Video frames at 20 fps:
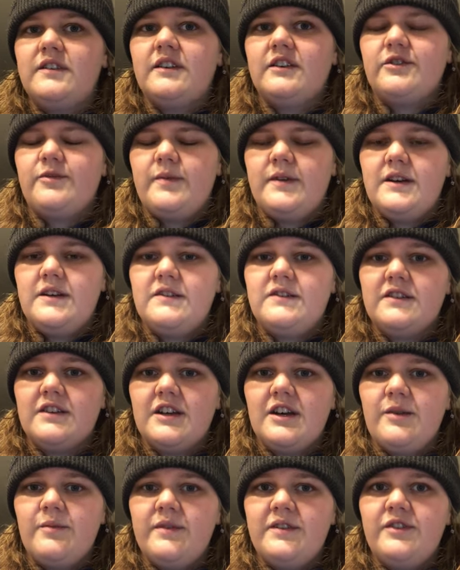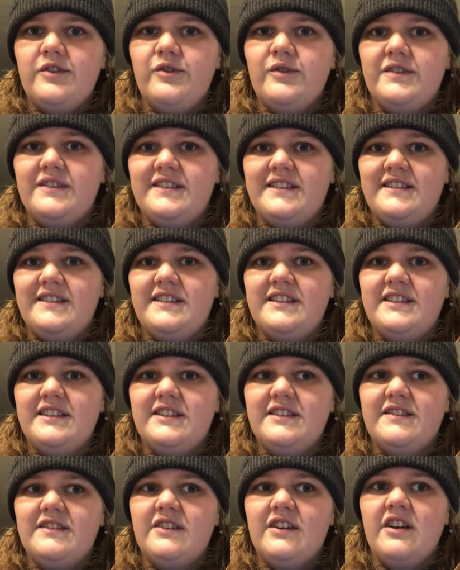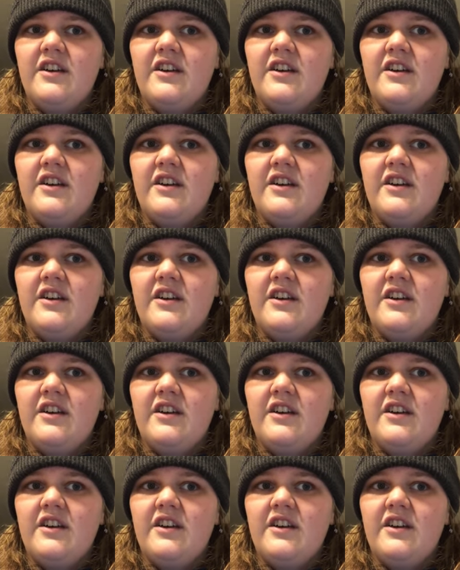experience come into existence.